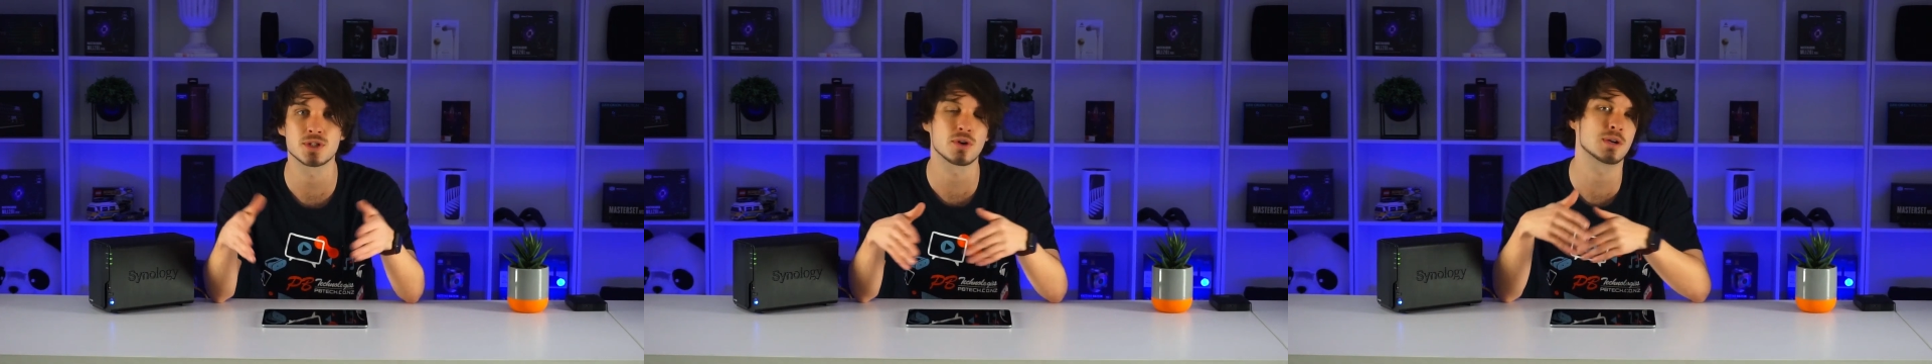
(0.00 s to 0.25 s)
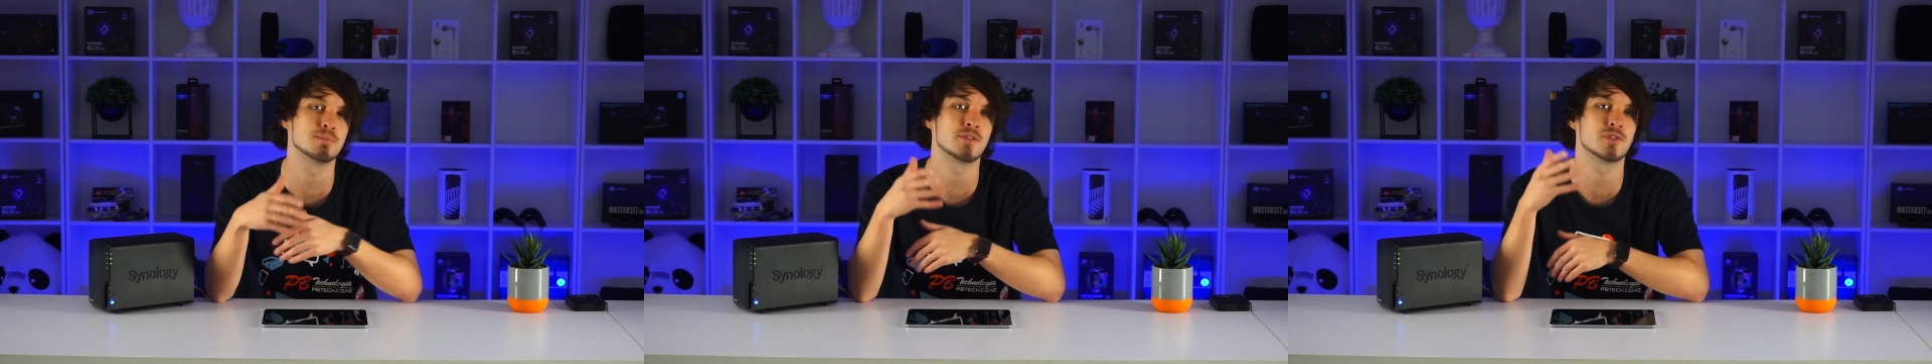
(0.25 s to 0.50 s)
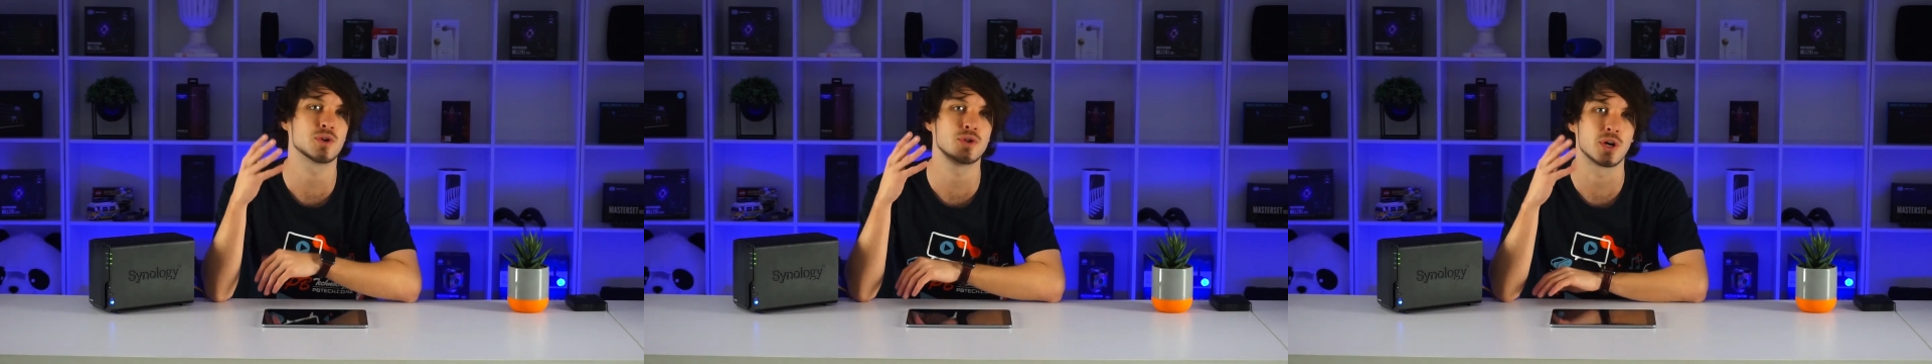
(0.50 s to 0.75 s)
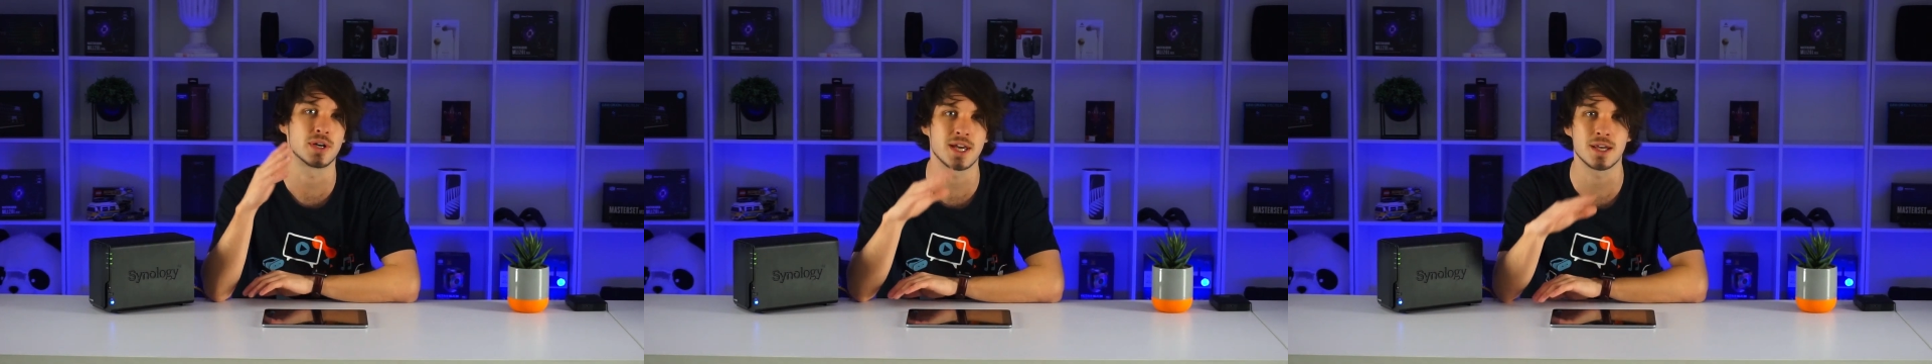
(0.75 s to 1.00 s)
so it can be
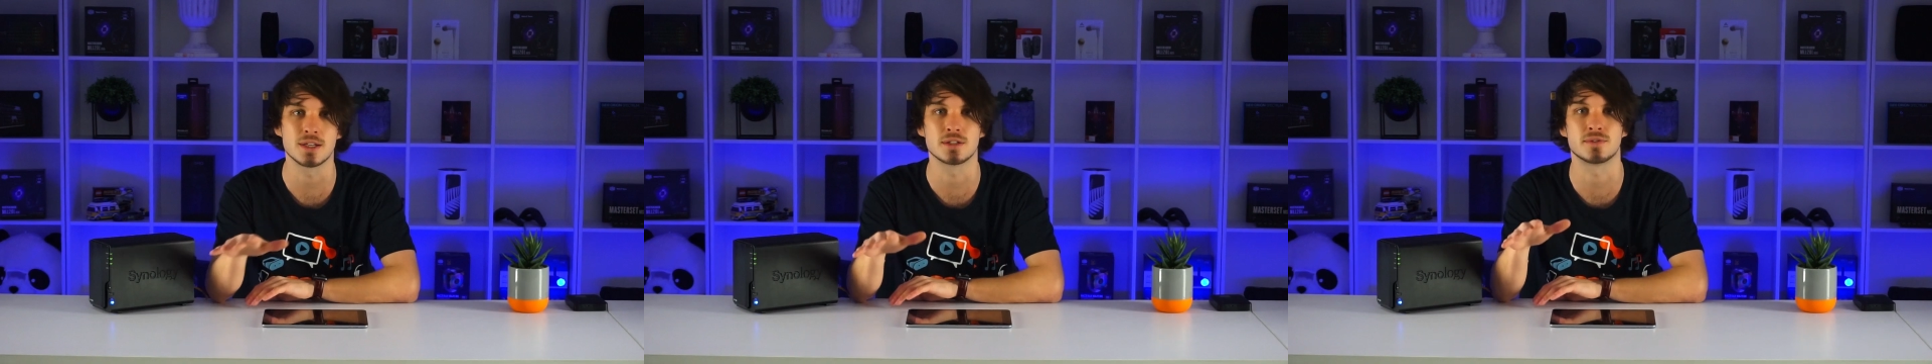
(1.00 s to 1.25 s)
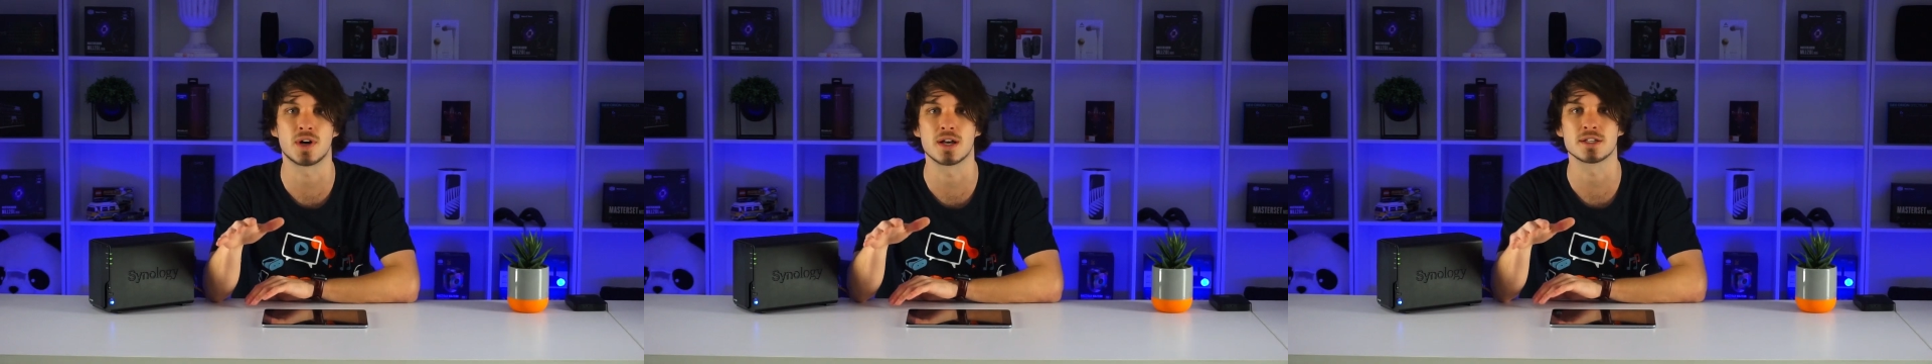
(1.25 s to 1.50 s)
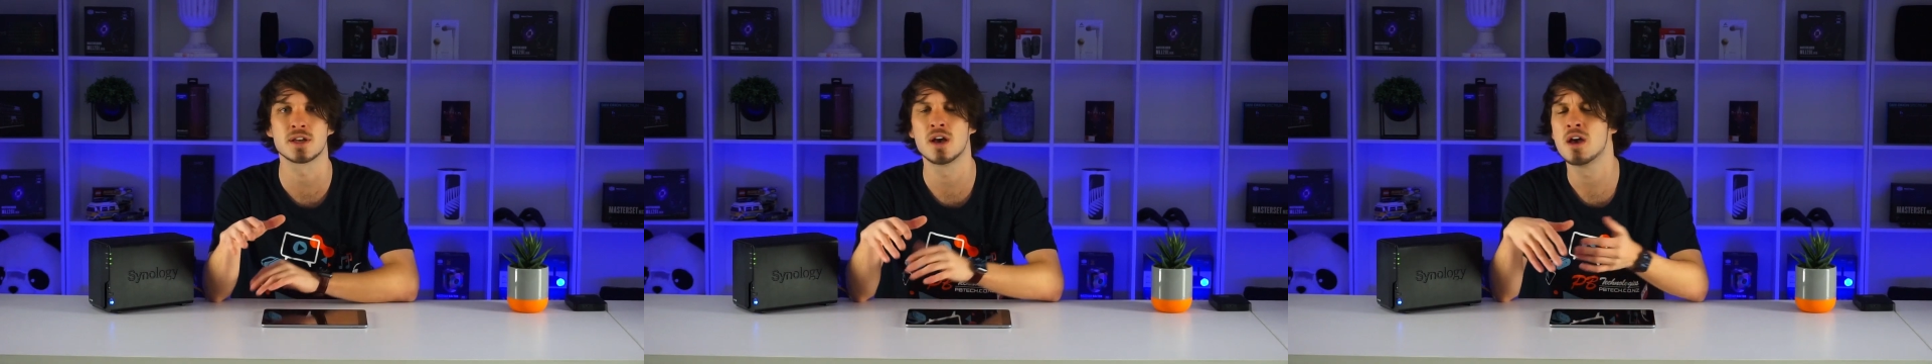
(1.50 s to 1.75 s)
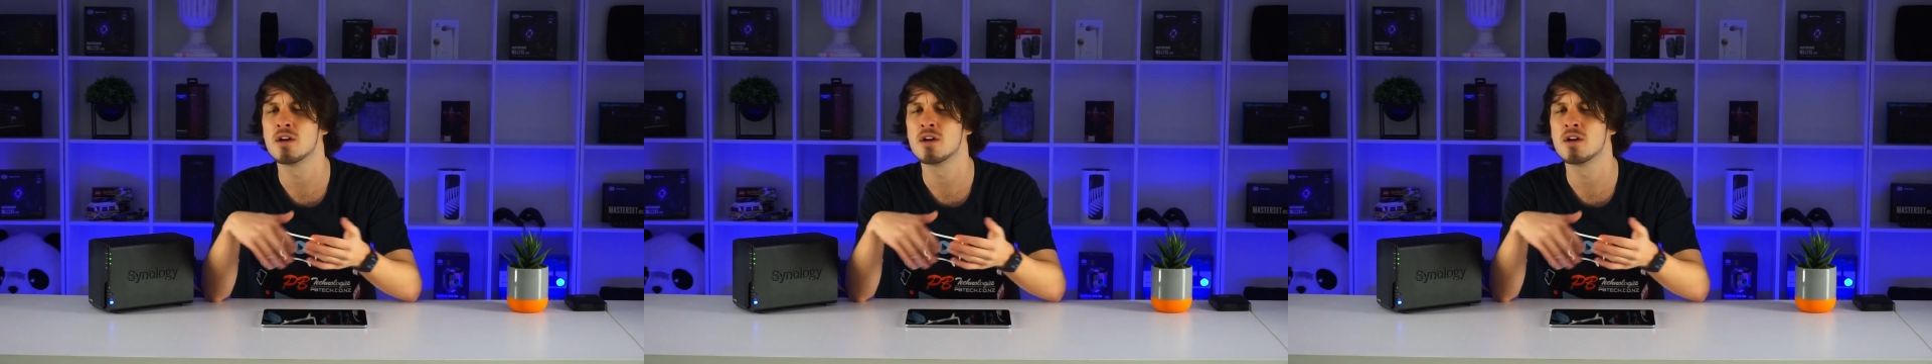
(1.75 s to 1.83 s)
viewed on any device,